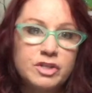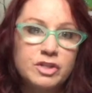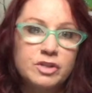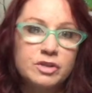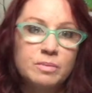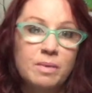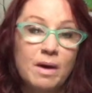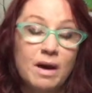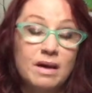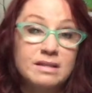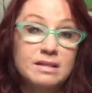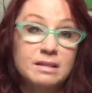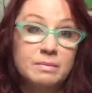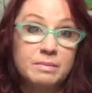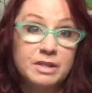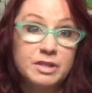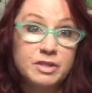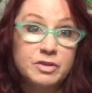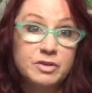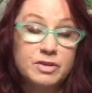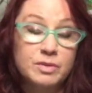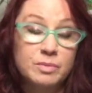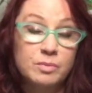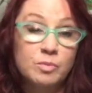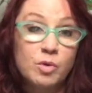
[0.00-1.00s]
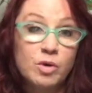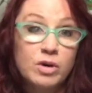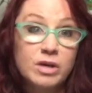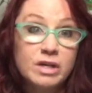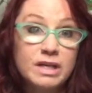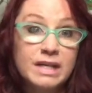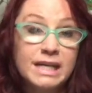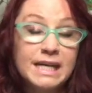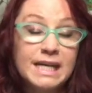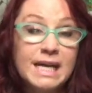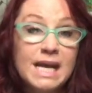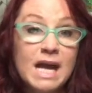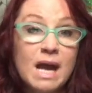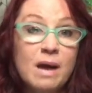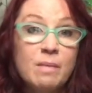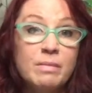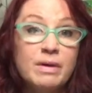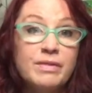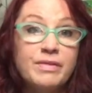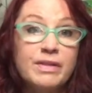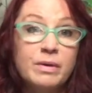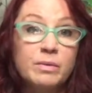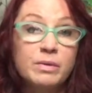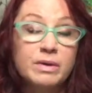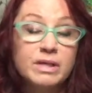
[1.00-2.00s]
to possibly do some work,
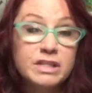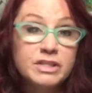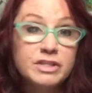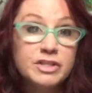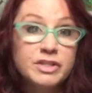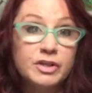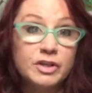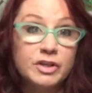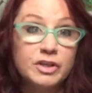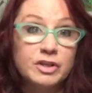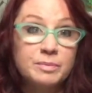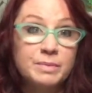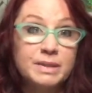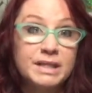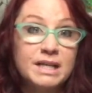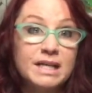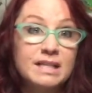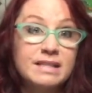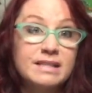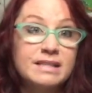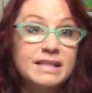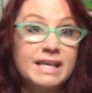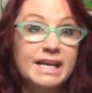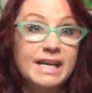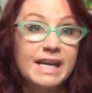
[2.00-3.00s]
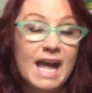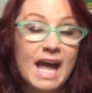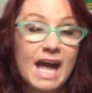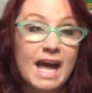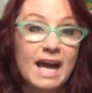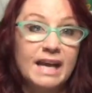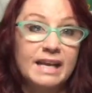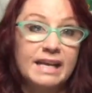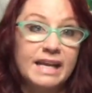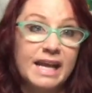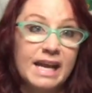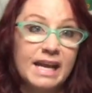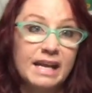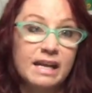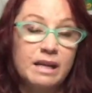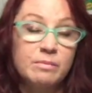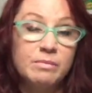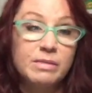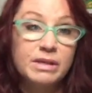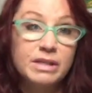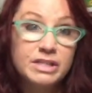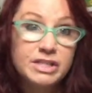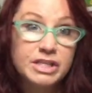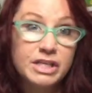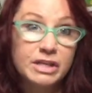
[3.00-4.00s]
but they were concerned because they had a
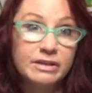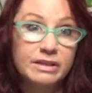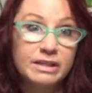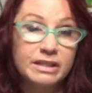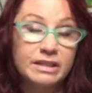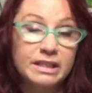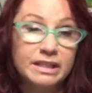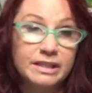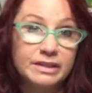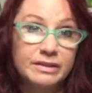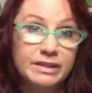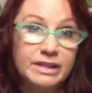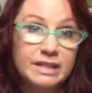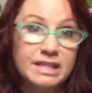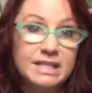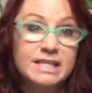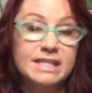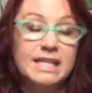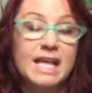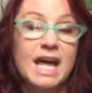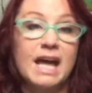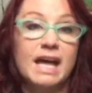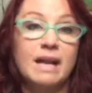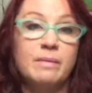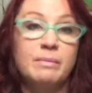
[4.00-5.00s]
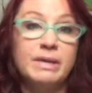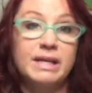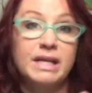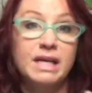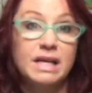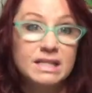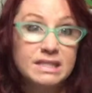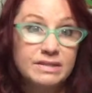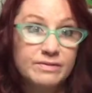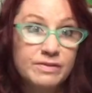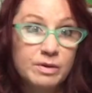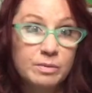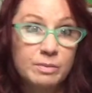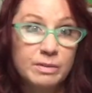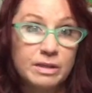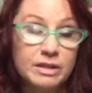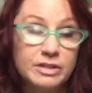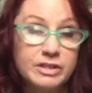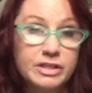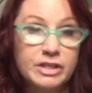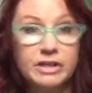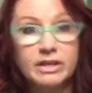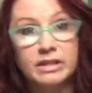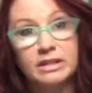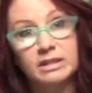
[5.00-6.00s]
military clearance that because of their
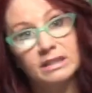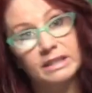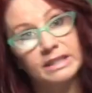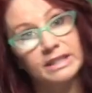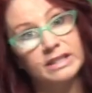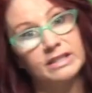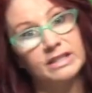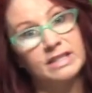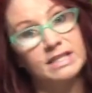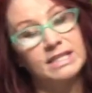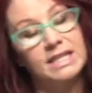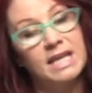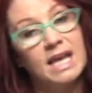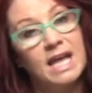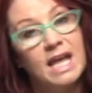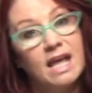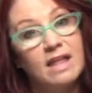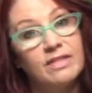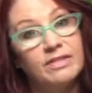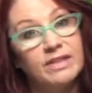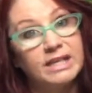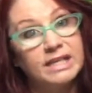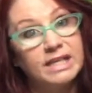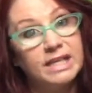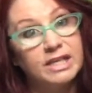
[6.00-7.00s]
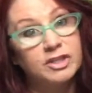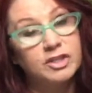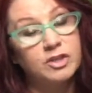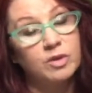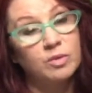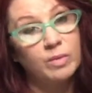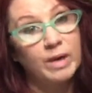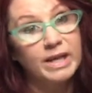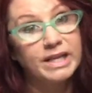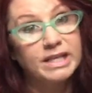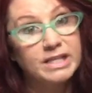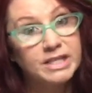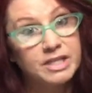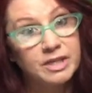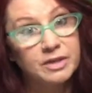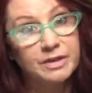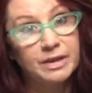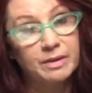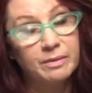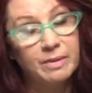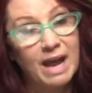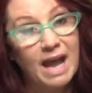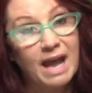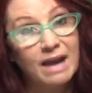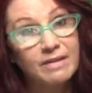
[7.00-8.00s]
military clearance, they needed to wait until
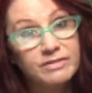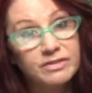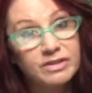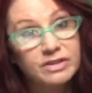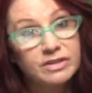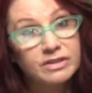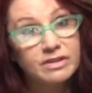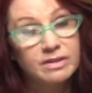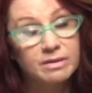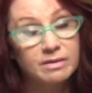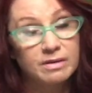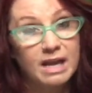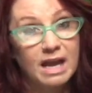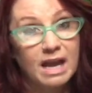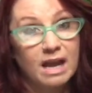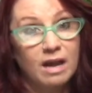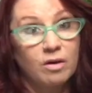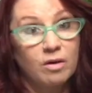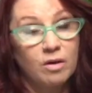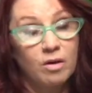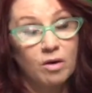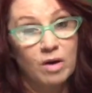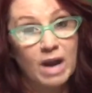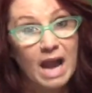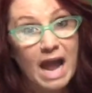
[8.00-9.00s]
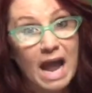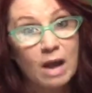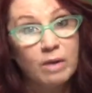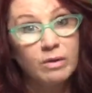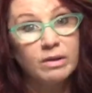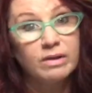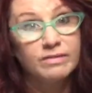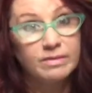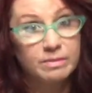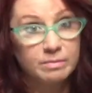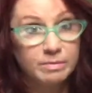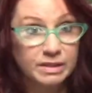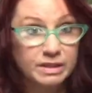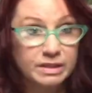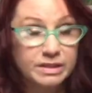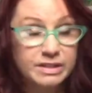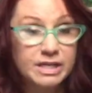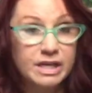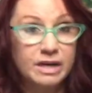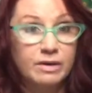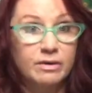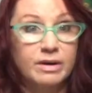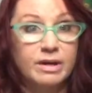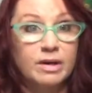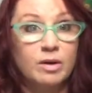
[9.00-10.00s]
they were after the, uh, or out of the
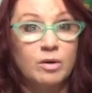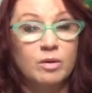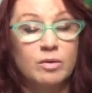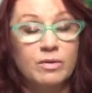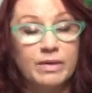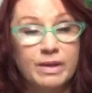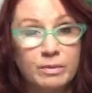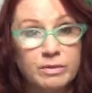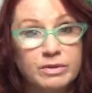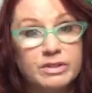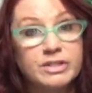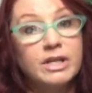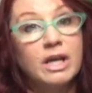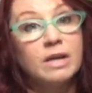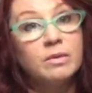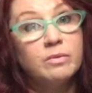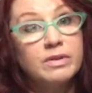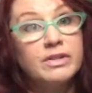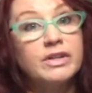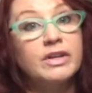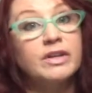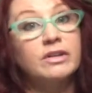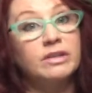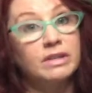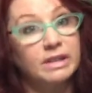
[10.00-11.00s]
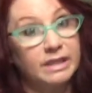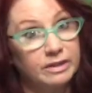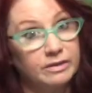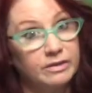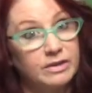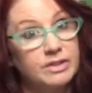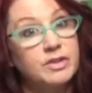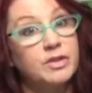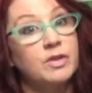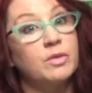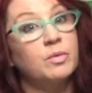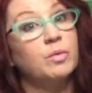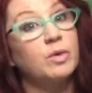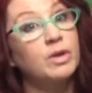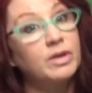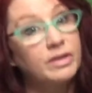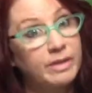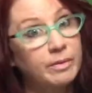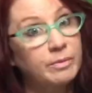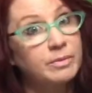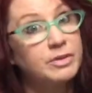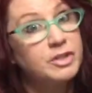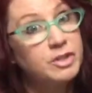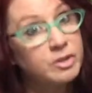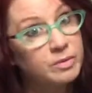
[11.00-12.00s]
military or they were done with their clearance or the work
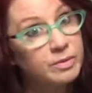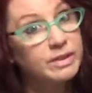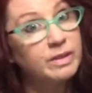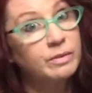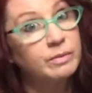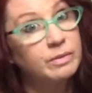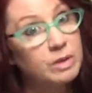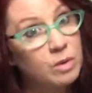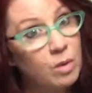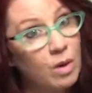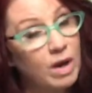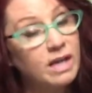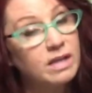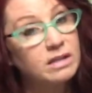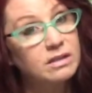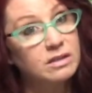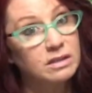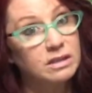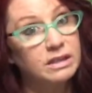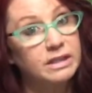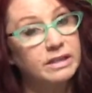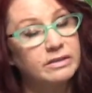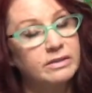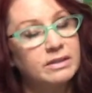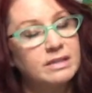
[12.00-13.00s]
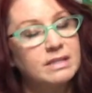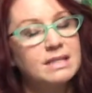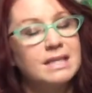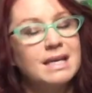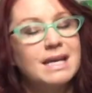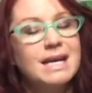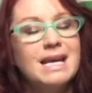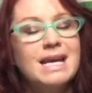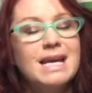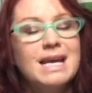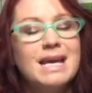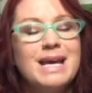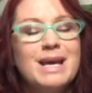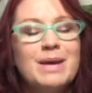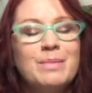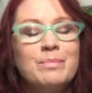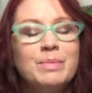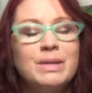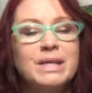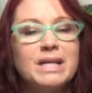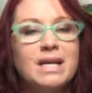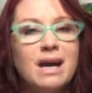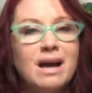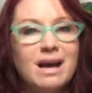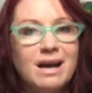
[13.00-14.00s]
they were doing that required the clearance
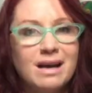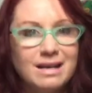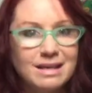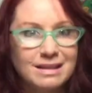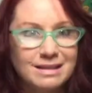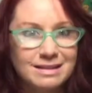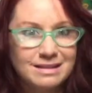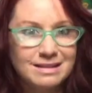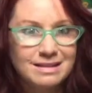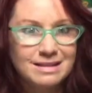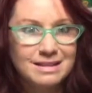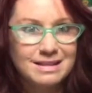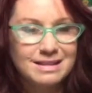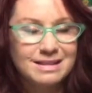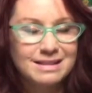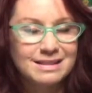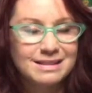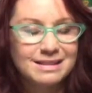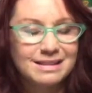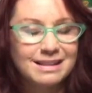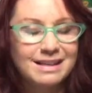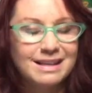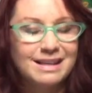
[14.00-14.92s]
because